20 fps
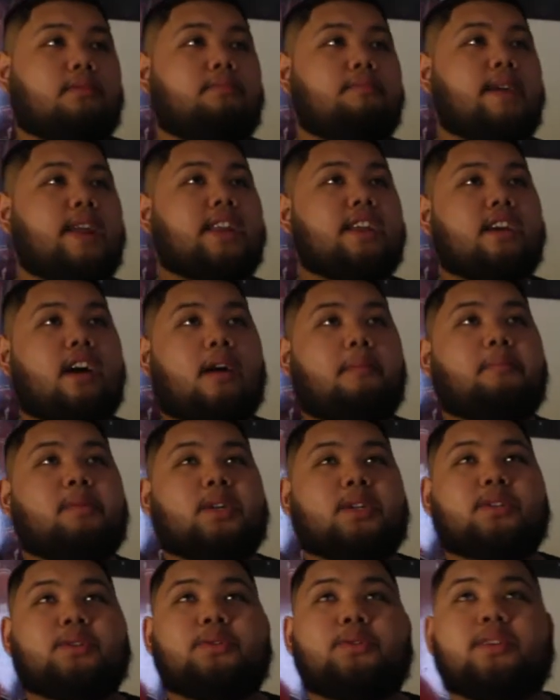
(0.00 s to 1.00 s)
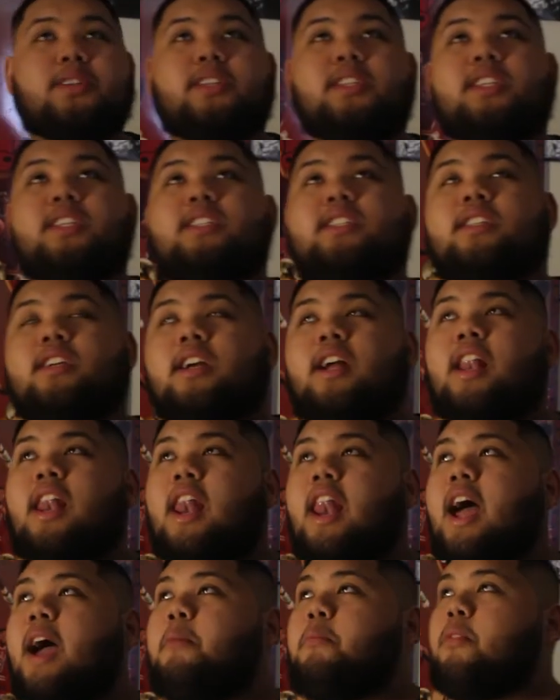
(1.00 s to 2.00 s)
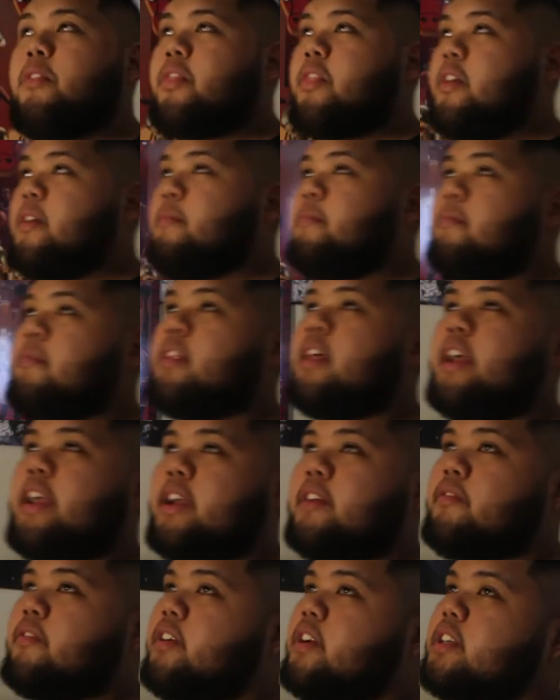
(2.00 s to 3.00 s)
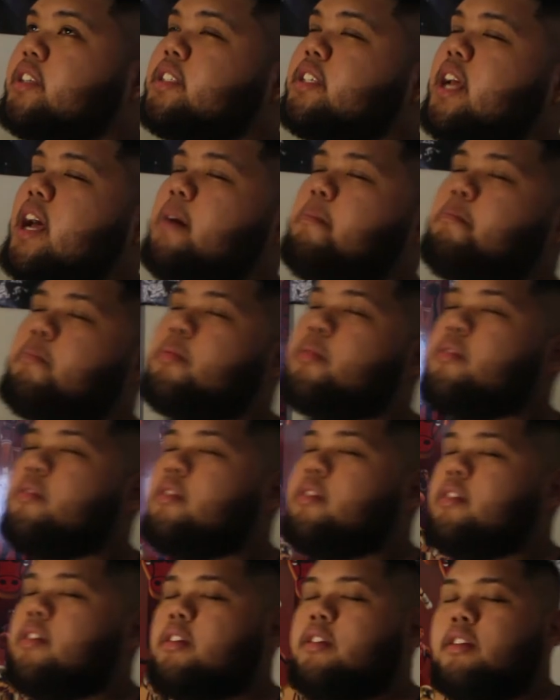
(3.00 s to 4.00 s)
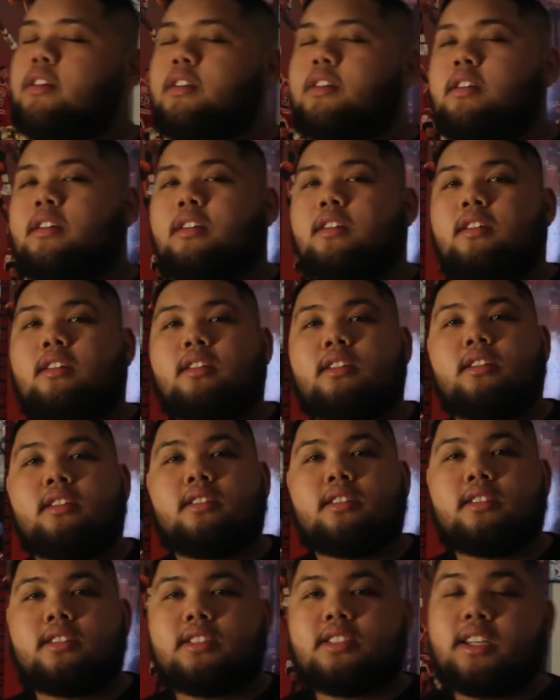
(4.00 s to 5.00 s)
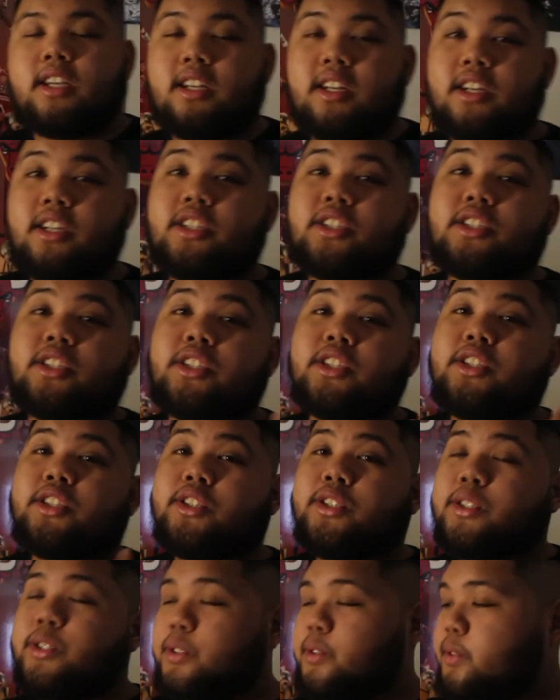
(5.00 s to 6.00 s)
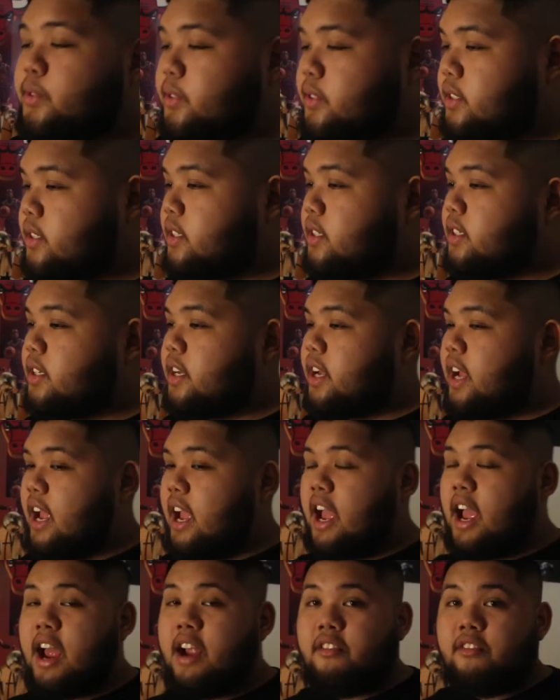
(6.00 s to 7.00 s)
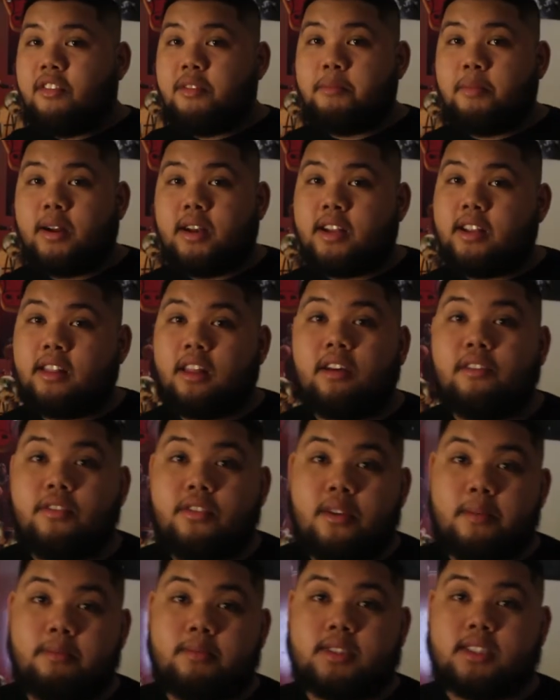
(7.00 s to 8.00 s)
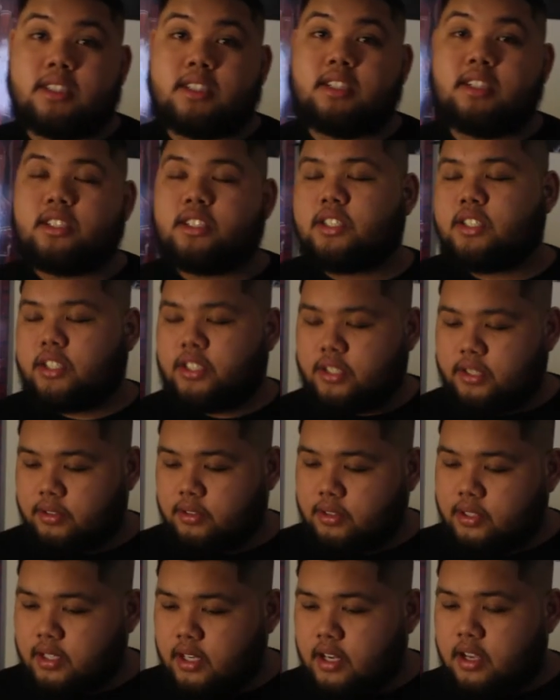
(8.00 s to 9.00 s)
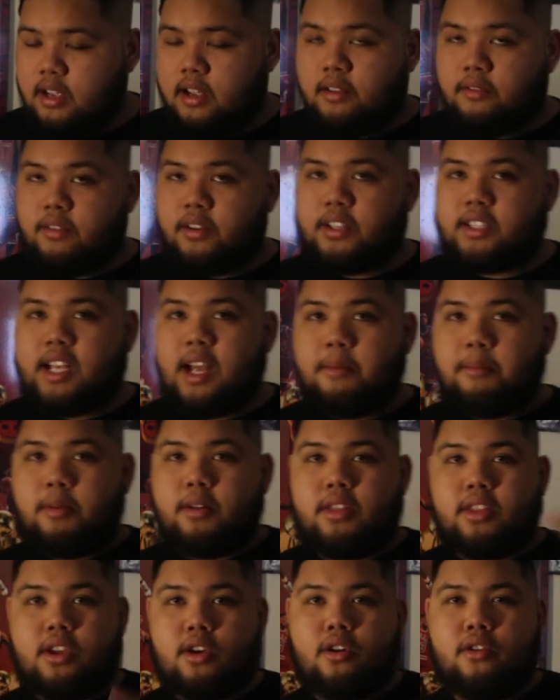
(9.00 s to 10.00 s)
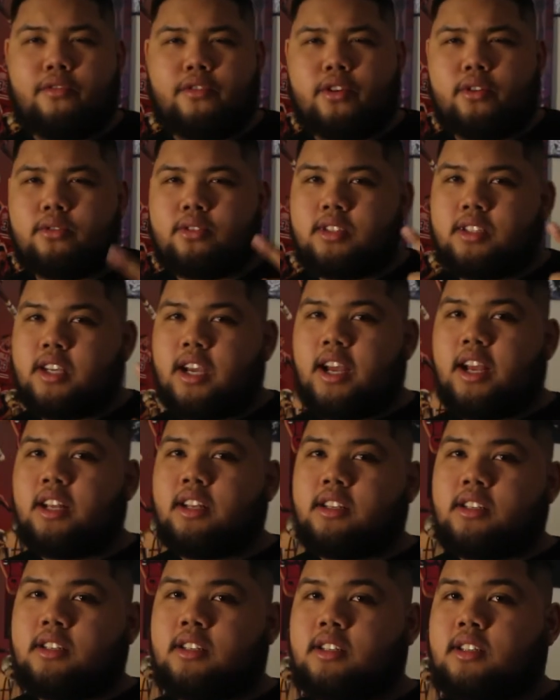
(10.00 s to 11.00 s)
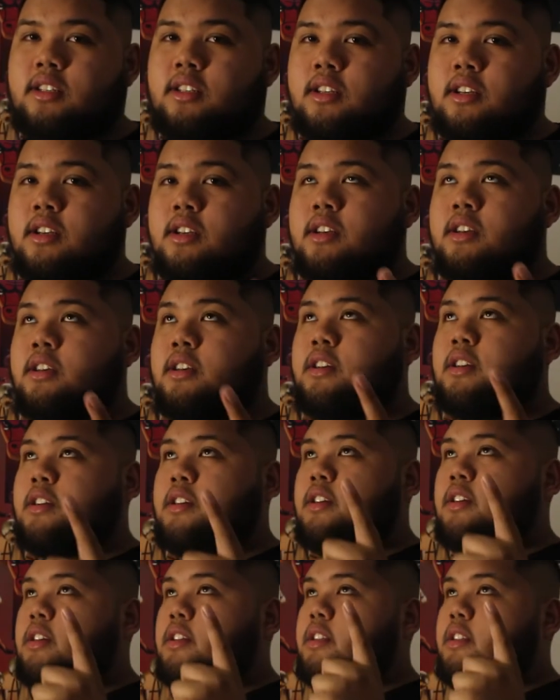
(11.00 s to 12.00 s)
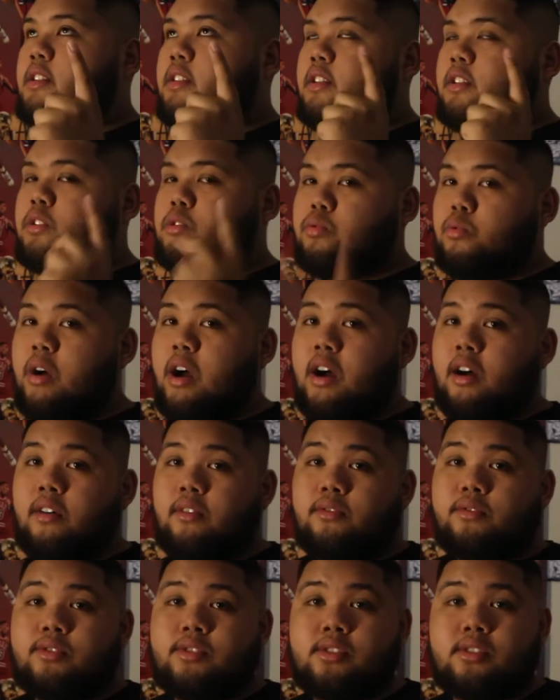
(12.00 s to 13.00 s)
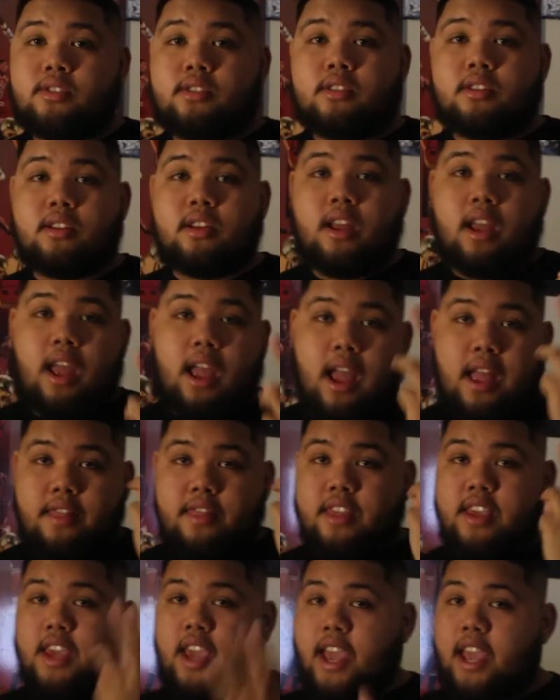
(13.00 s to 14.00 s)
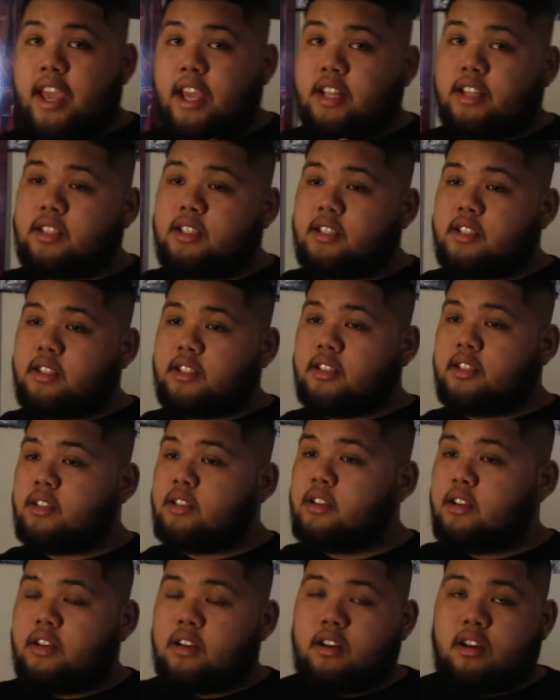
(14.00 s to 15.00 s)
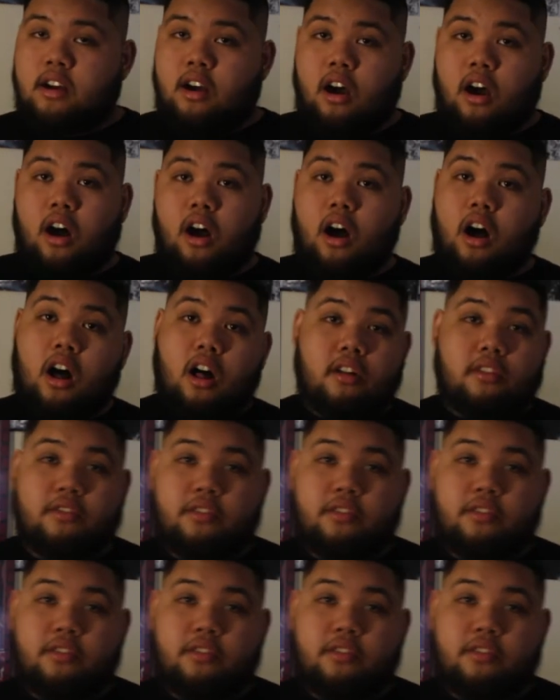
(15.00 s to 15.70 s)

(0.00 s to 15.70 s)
many opportunities to collab with him, like, for example, signature shoes. Everybody loved them signature shoes. For example, the OVO 10s, the 12s, and the 8s. All